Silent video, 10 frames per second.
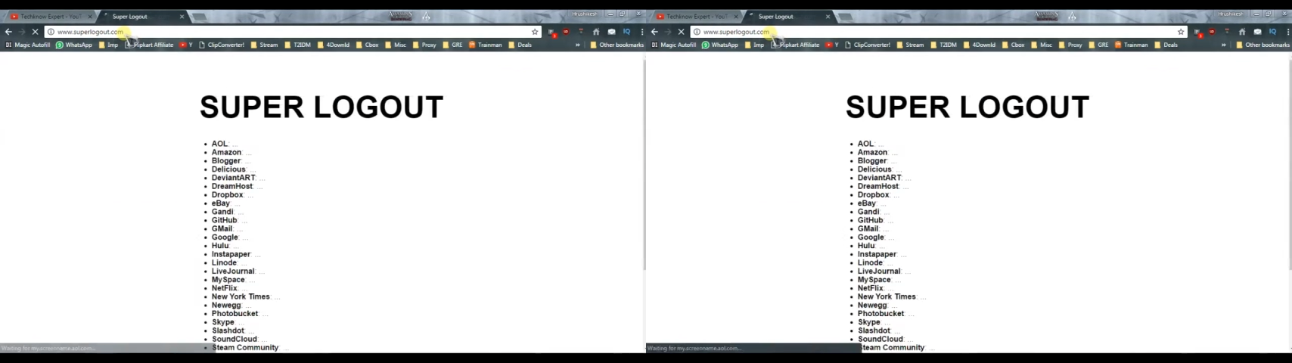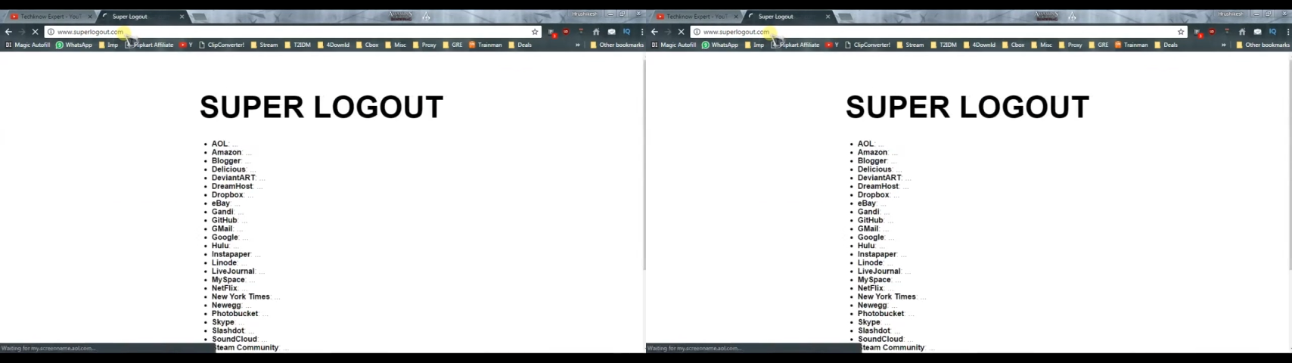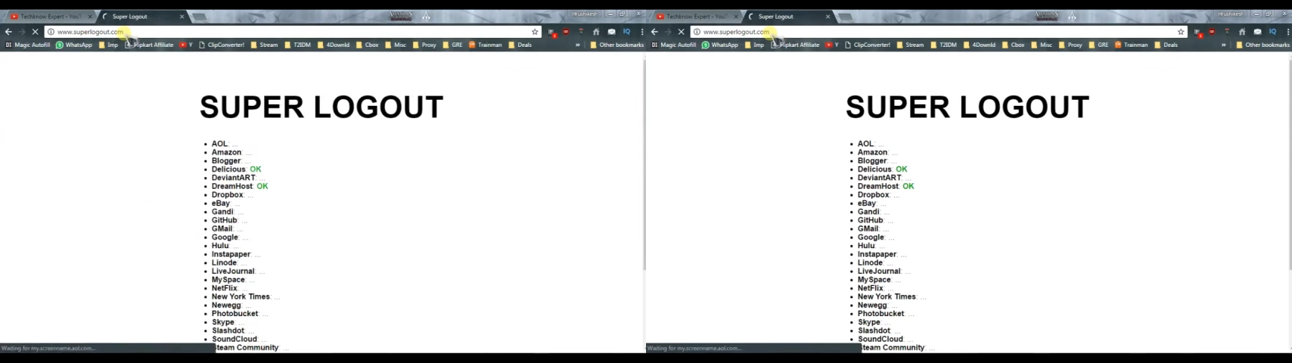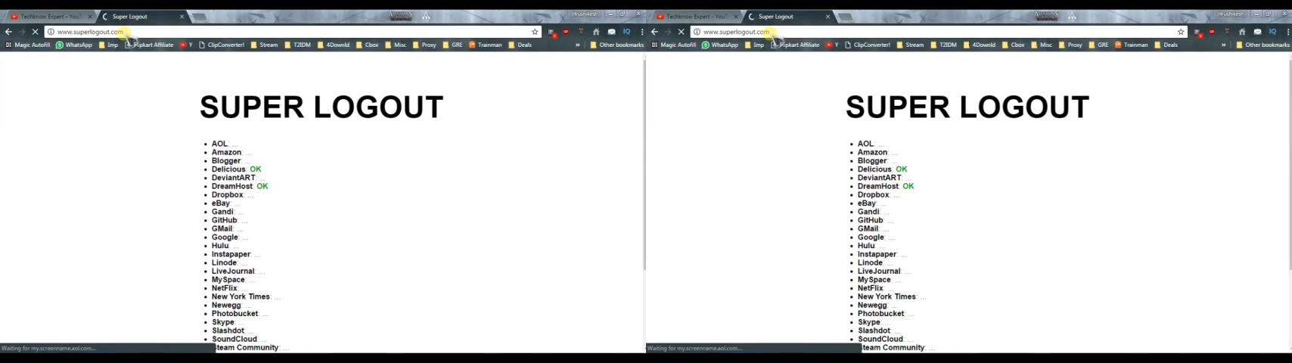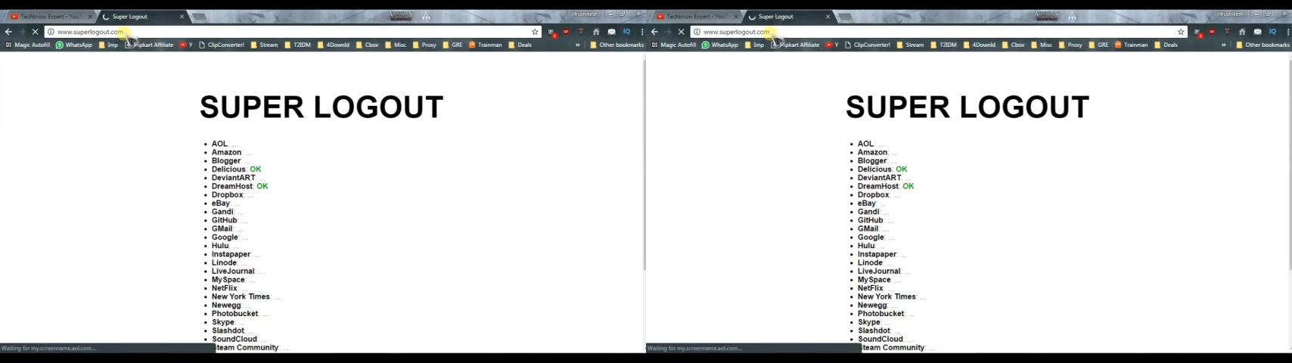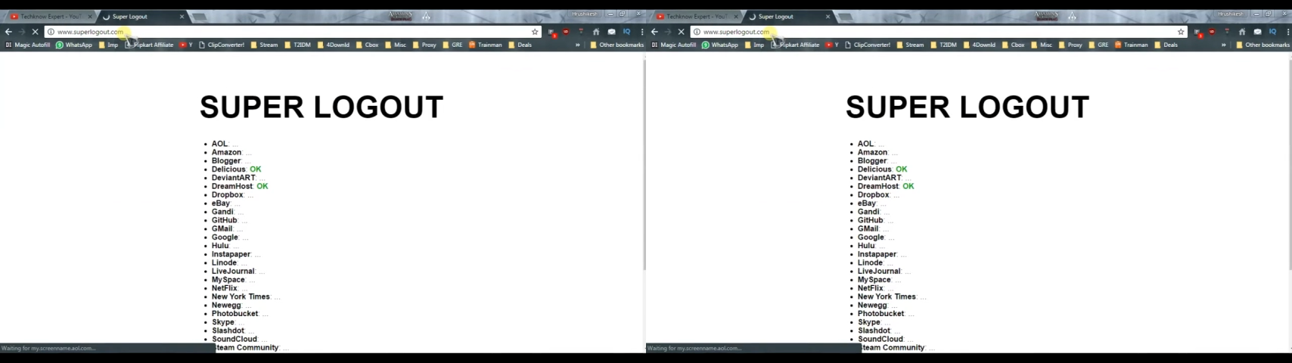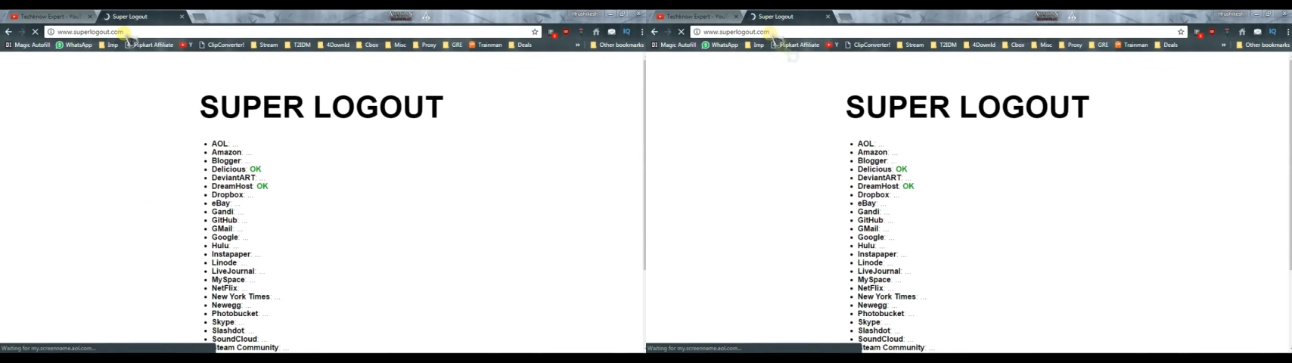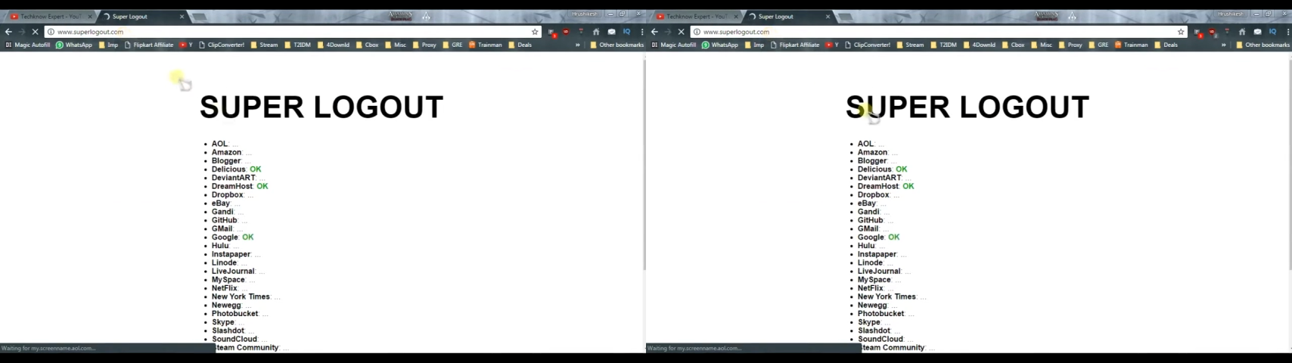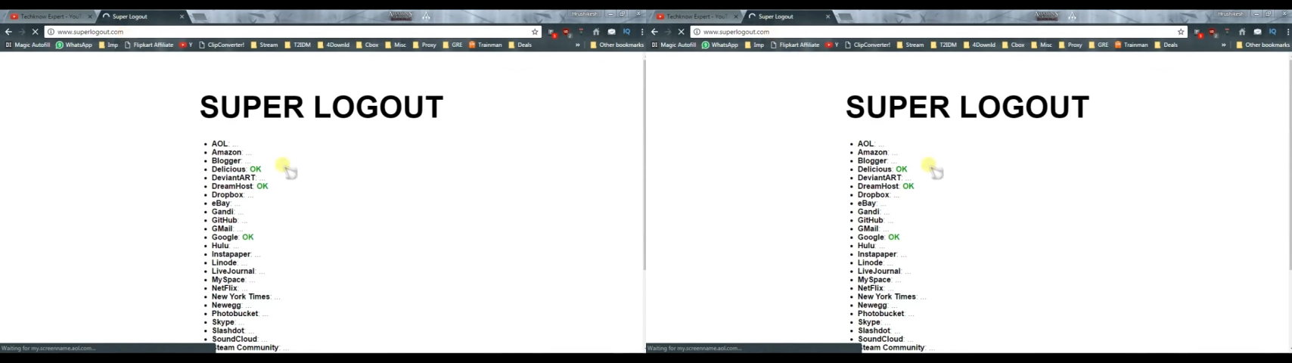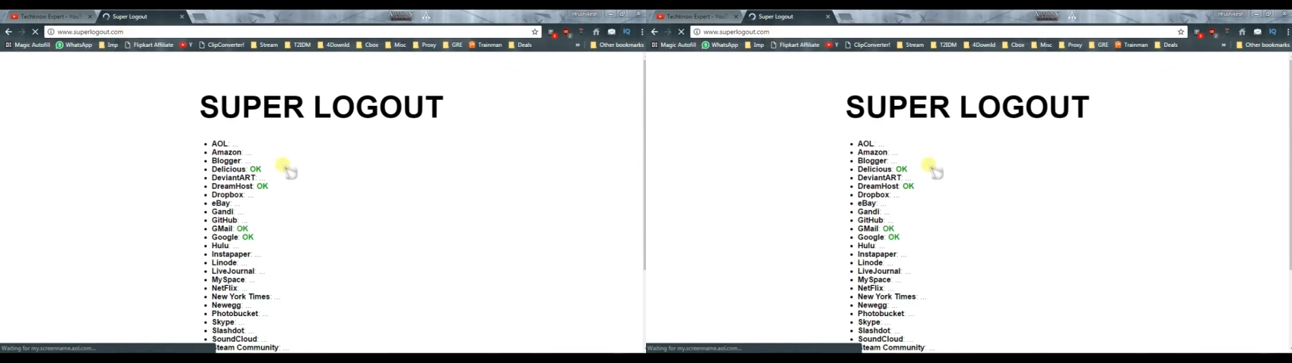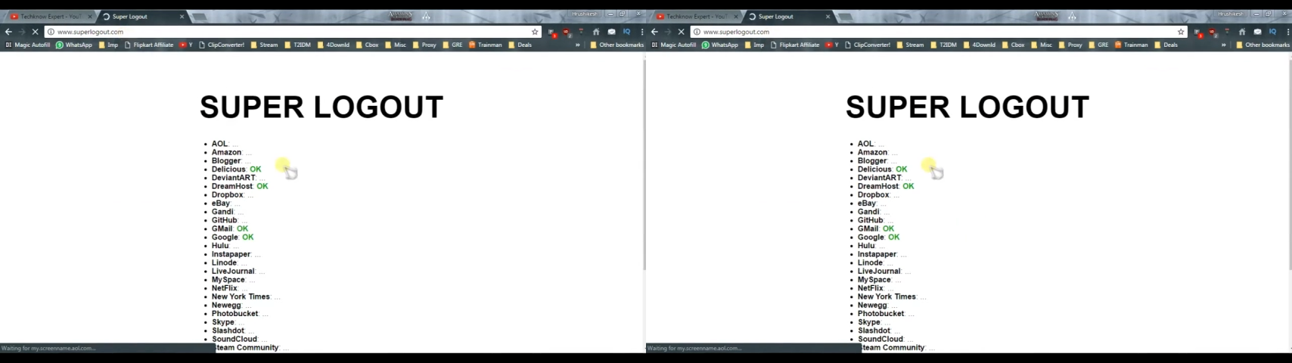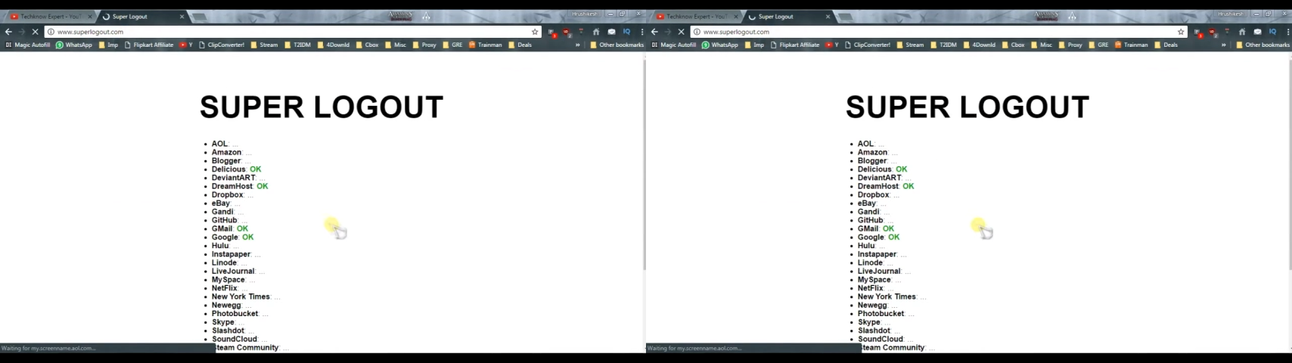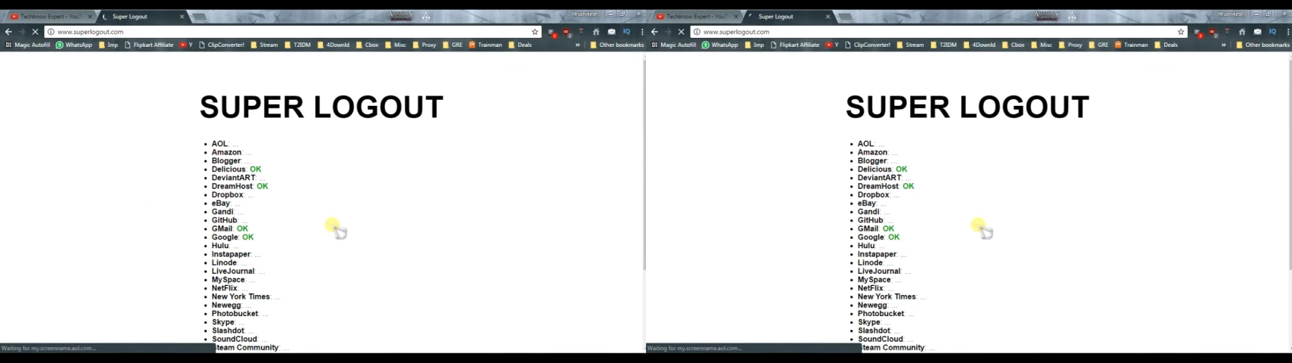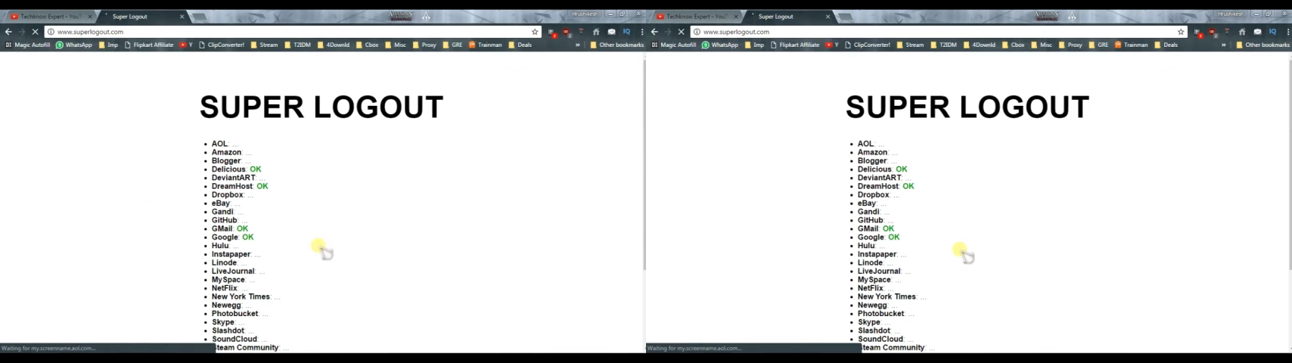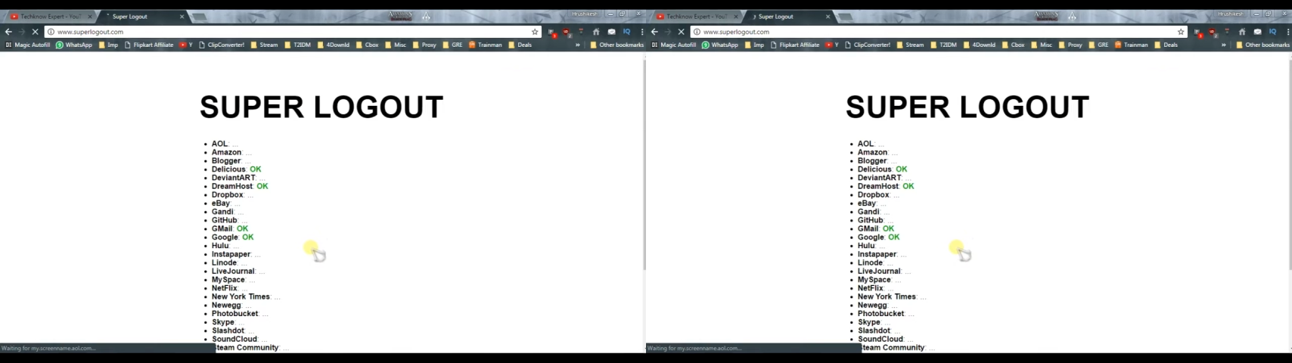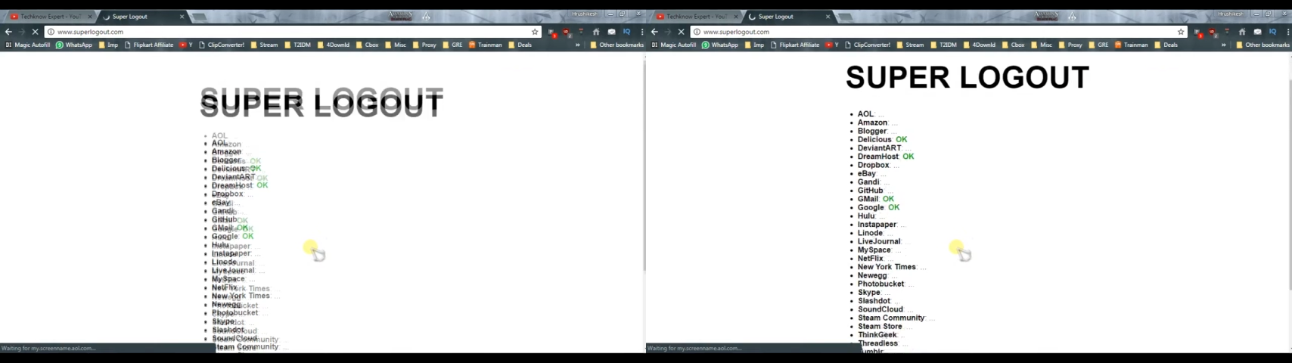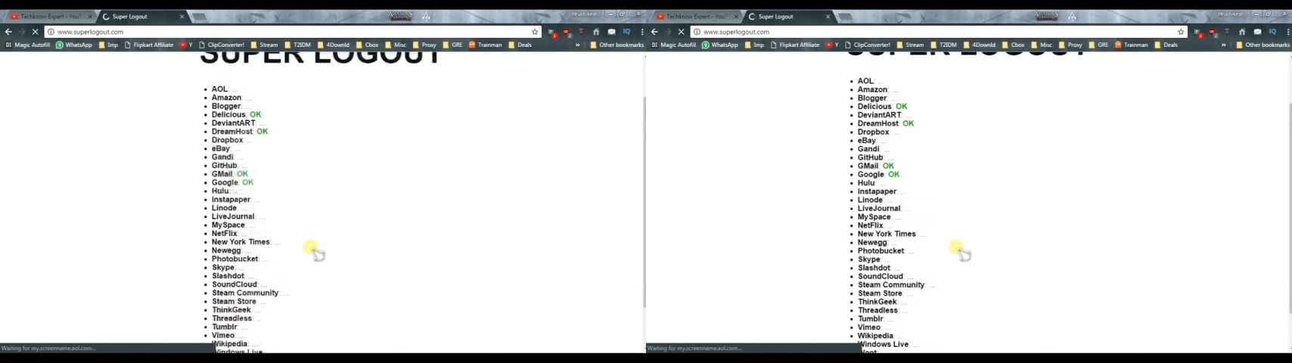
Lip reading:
No face is visible, so there are no lips to read.